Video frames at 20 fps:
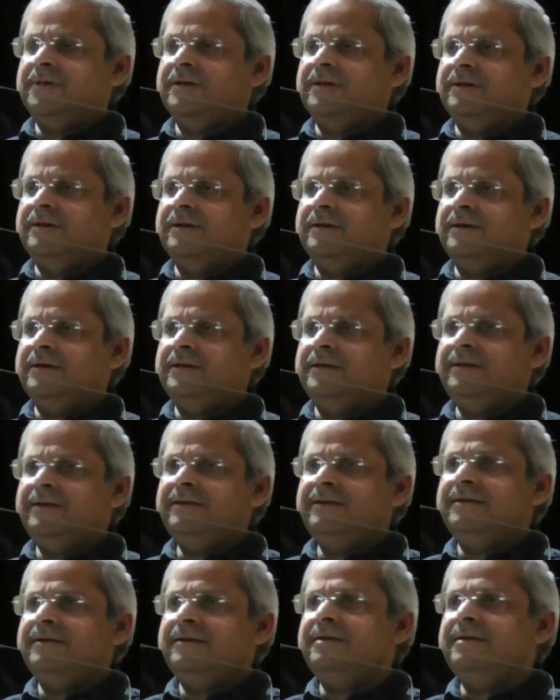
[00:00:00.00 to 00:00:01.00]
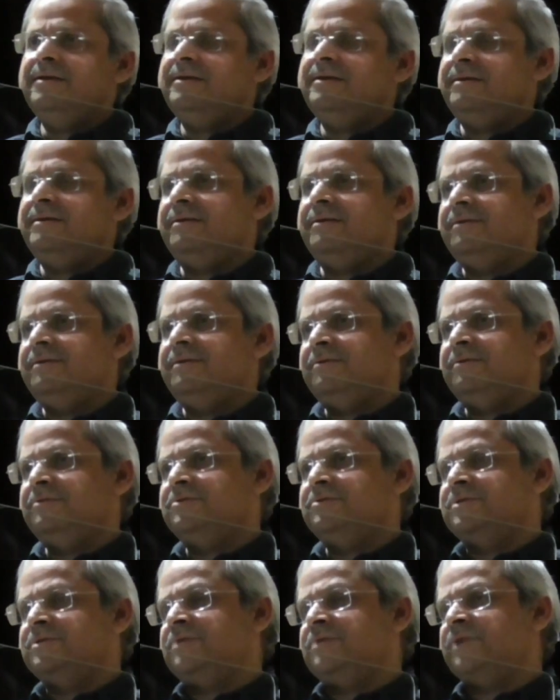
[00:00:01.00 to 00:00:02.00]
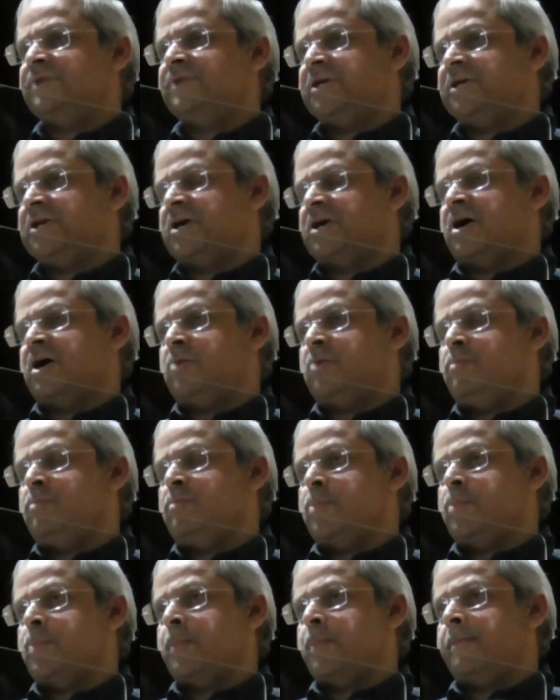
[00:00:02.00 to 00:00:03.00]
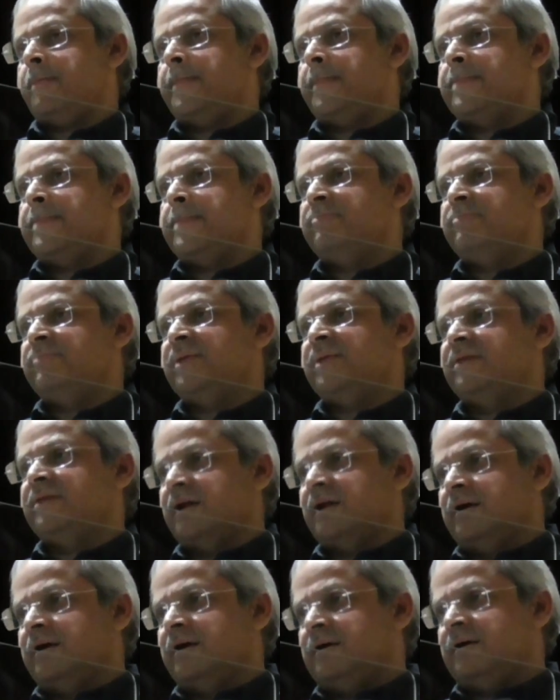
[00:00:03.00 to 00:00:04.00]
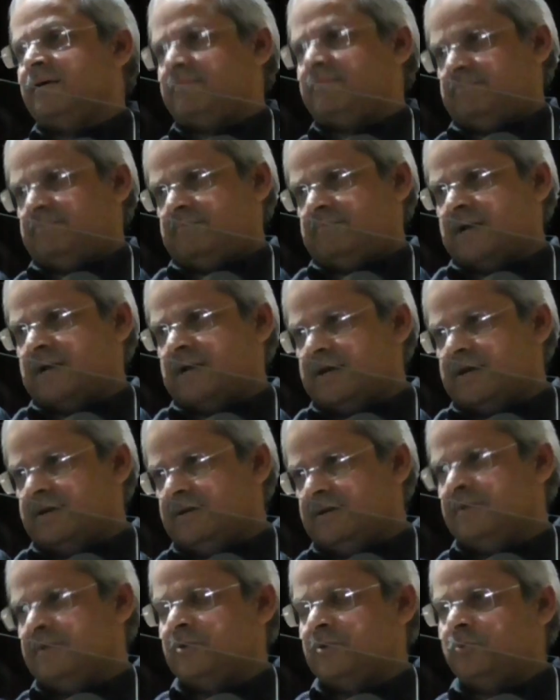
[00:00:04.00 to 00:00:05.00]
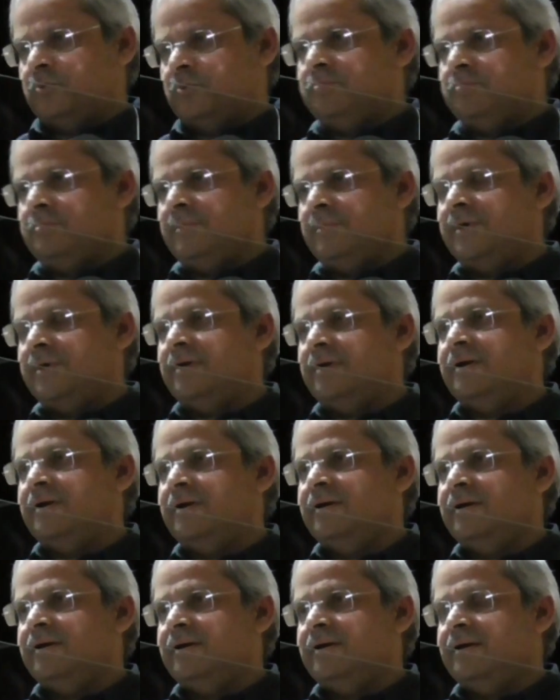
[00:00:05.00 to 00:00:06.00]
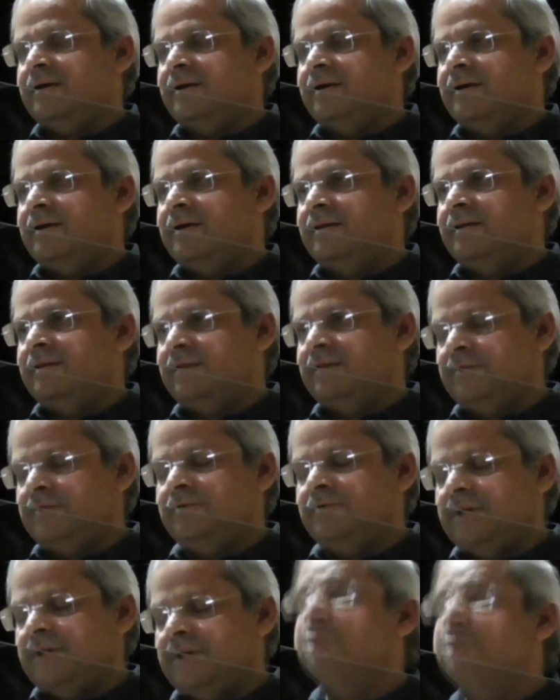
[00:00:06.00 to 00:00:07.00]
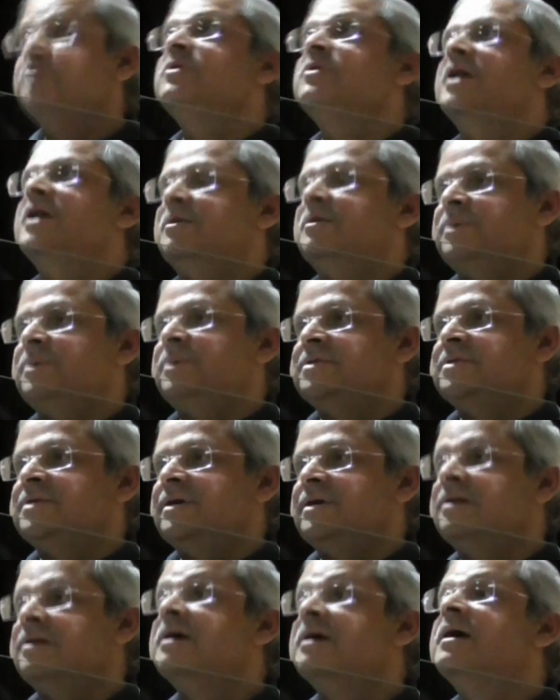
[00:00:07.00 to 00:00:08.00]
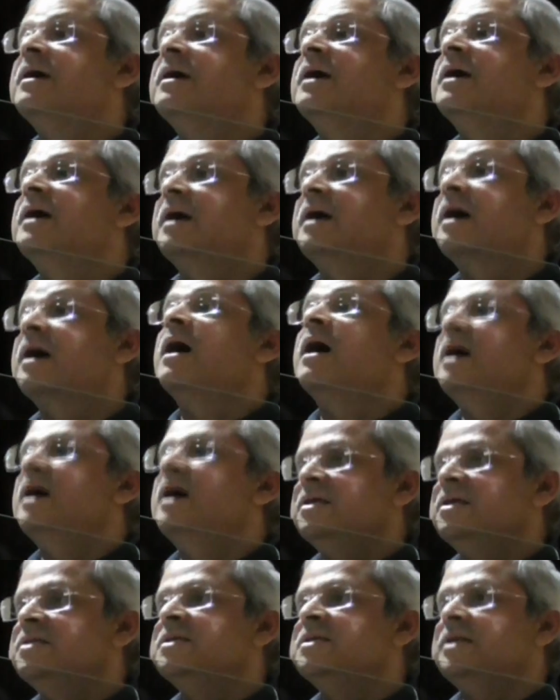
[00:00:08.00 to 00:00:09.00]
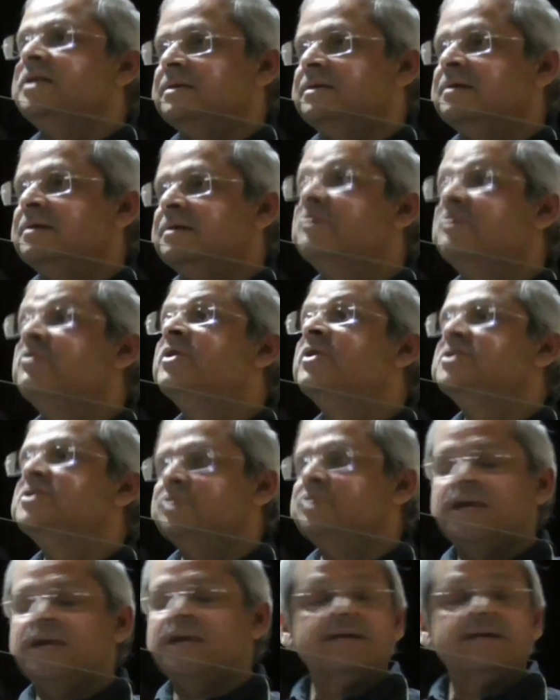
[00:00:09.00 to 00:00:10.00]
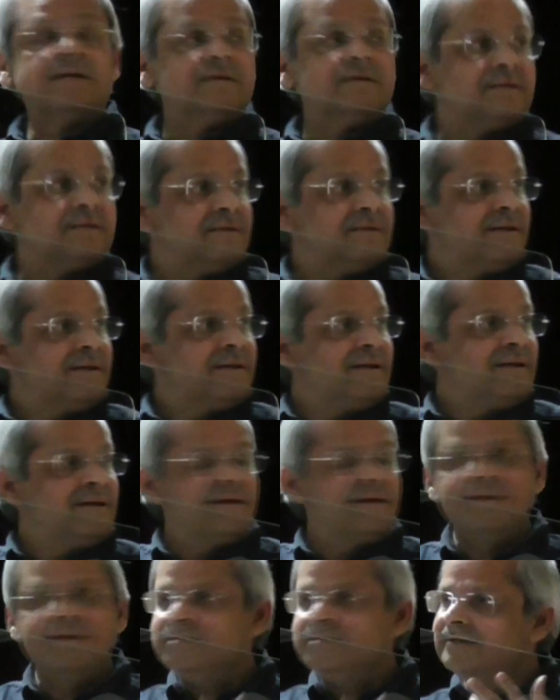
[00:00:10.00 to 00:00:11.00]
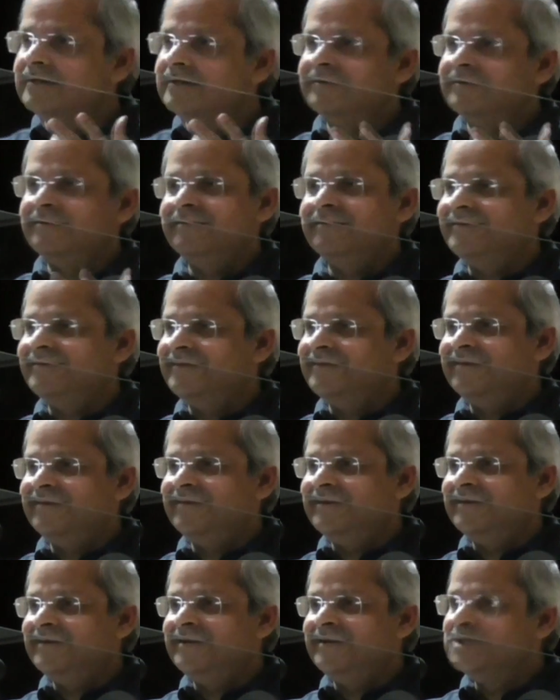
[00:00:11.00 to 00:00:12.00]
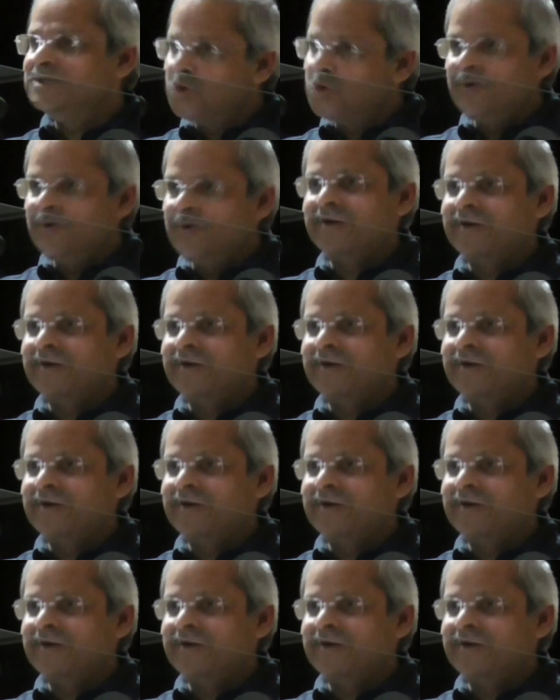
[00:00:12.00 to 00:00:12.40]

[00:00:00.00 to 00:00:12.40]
He used to sit very calm. And then Ranga entered the room. Then, he looked up and said, "Kahan hai chitti? Where is your letter?" That's it. It's over.